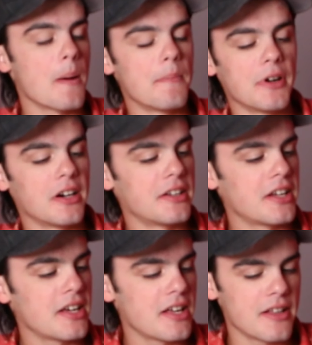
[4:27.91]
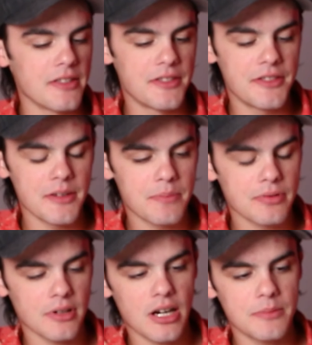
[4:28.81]
But the
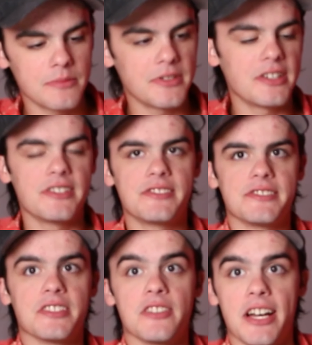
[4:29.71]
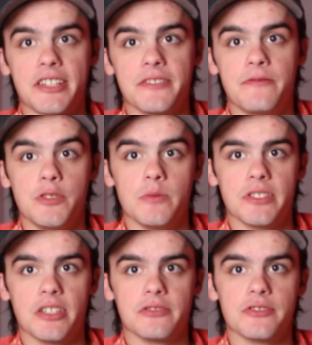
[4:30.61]
problem is the lack of
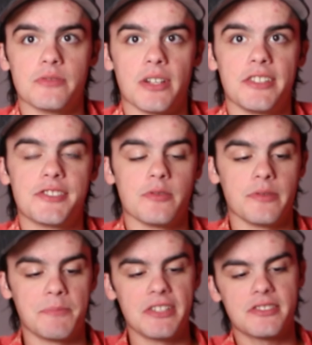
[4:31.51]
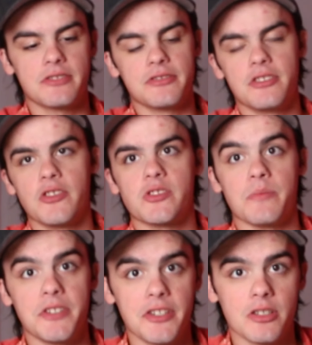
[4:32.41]
viewing angles, right? So it basically goes
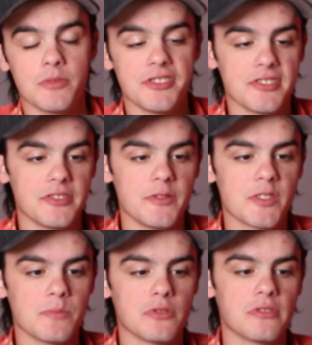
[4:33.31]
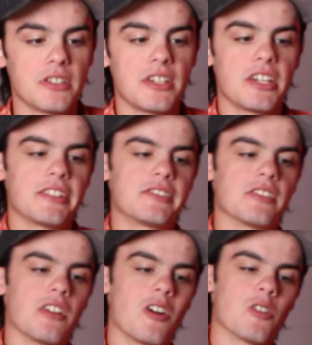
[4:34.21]
from here, which is unusable,
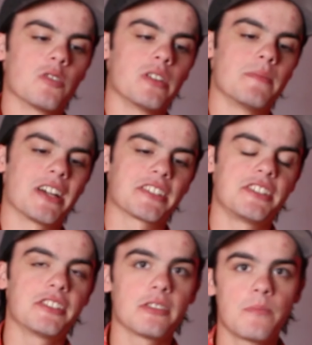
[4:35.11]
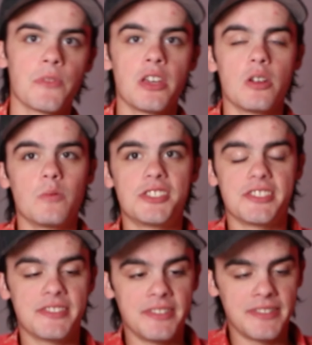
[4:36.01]
to all the way back here,
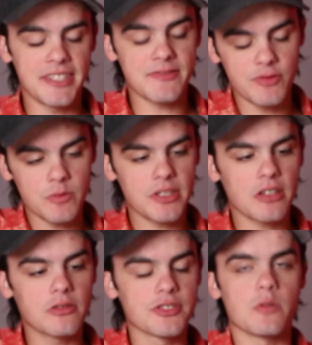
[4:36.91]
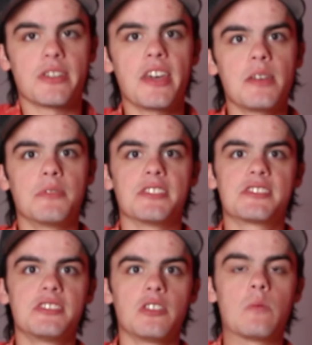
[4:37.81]
which this viewing angle is okay, but it's
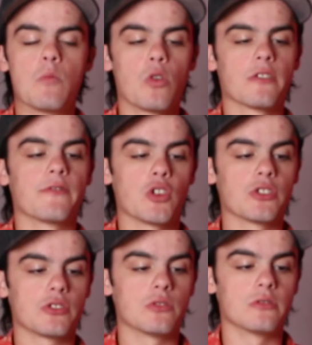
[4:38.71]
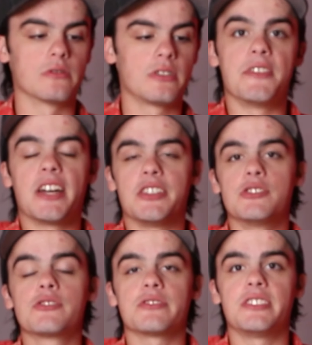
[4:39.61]
still more vertical than I
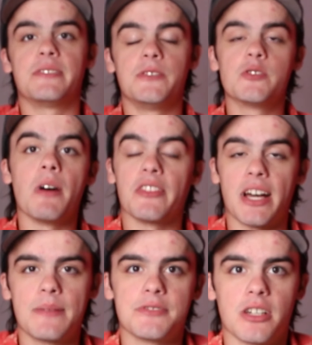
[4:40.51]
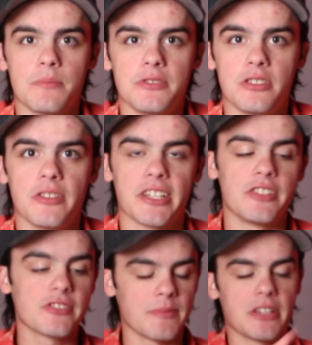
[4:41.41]
usually use my laptop, you know? Like I
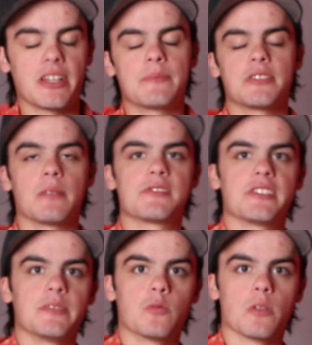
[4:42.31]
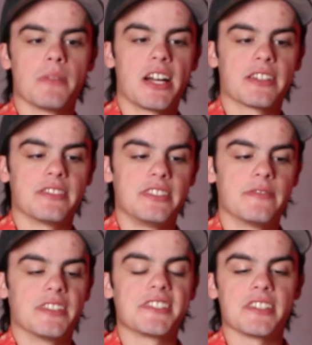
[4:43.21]
usually have my laptop sitting more back than
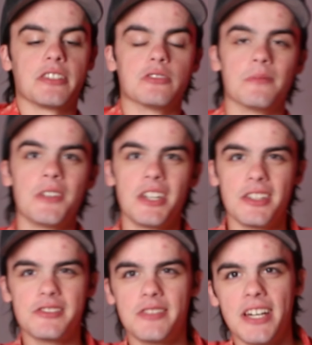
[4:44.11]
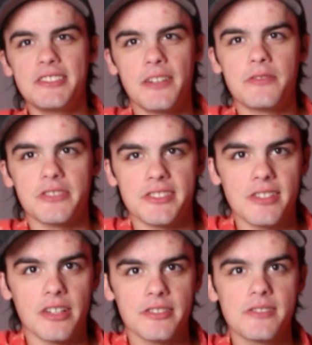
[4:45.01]
even this angle. So that definitely
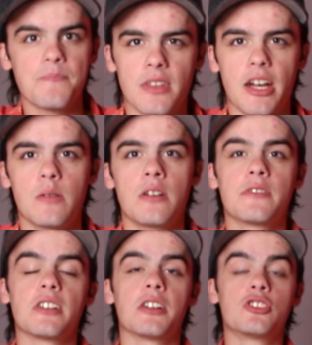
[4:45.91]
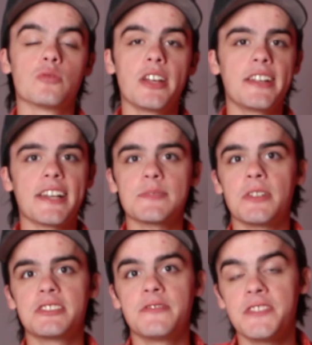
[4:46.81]
sucks. However, a great
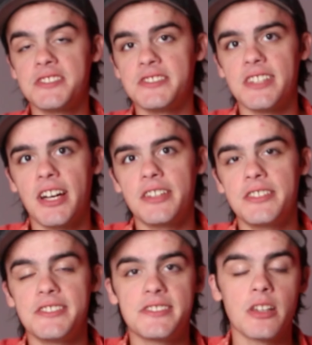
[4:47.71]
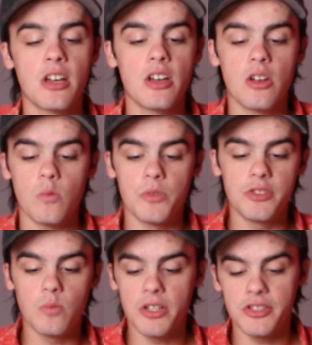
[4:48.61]
aspect of this design is when
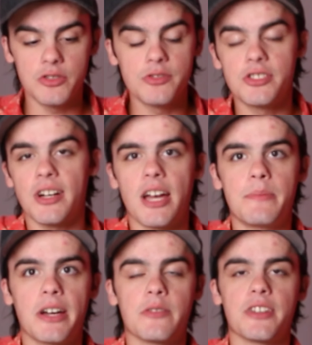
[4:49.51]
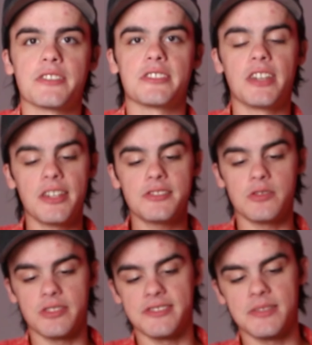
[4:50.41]
you want to use your iPad without the case,
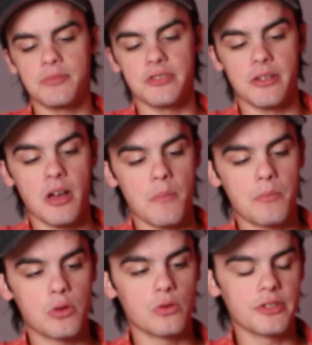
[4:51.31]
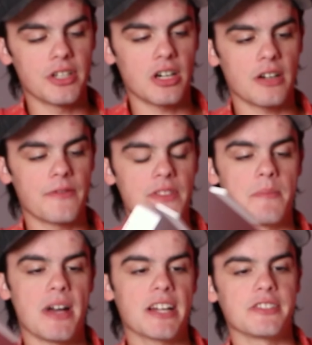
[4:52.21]
you can simply pull it off
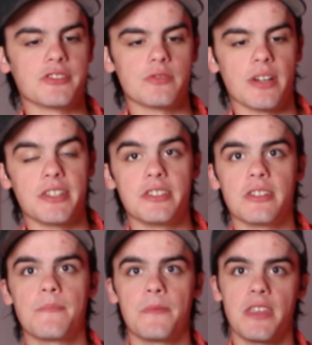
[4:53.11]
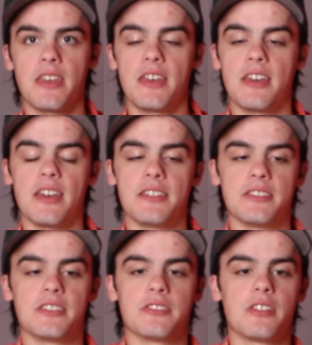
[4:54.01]
the magnets right here and
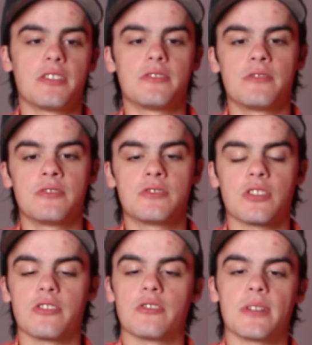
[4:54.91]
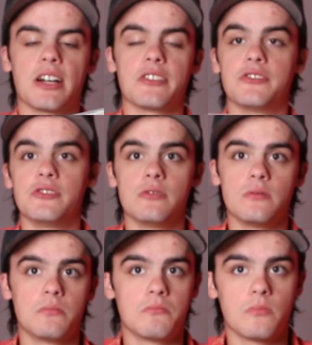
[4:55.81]
then turn it around and
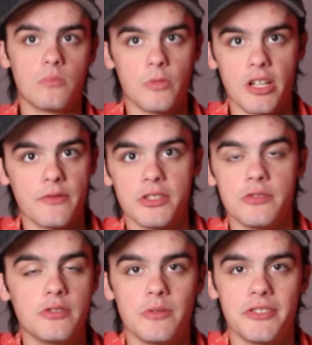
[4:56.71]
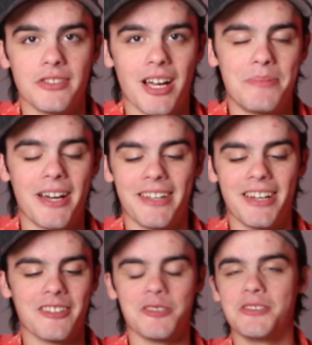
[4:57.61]
do whatever you do with your iPad.
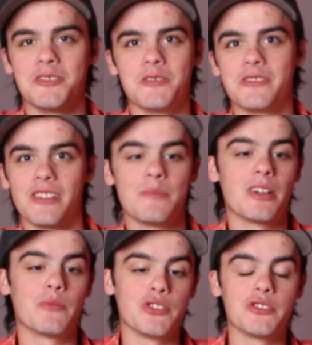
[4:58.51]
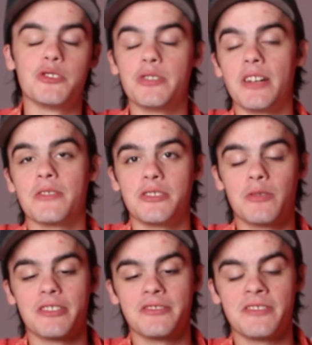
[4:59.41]
I don't know what you do with your iPad, but you can do whatever you
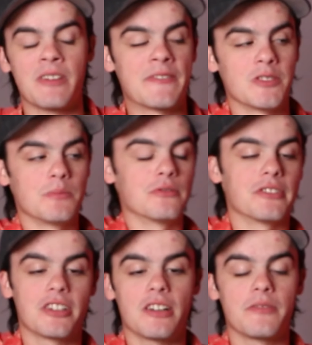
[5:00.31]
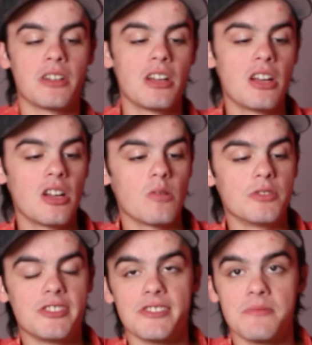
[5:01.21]
want after you pull it off,
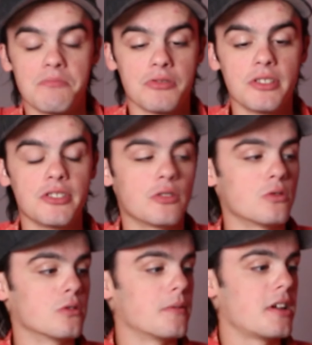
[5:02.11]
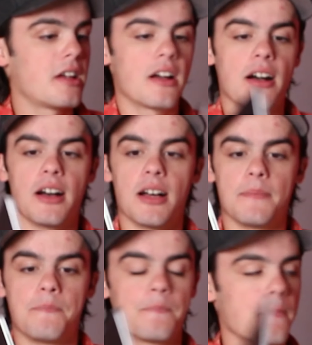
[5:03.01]
which is pretty cool.
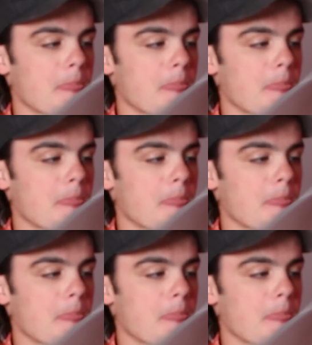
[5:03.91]
And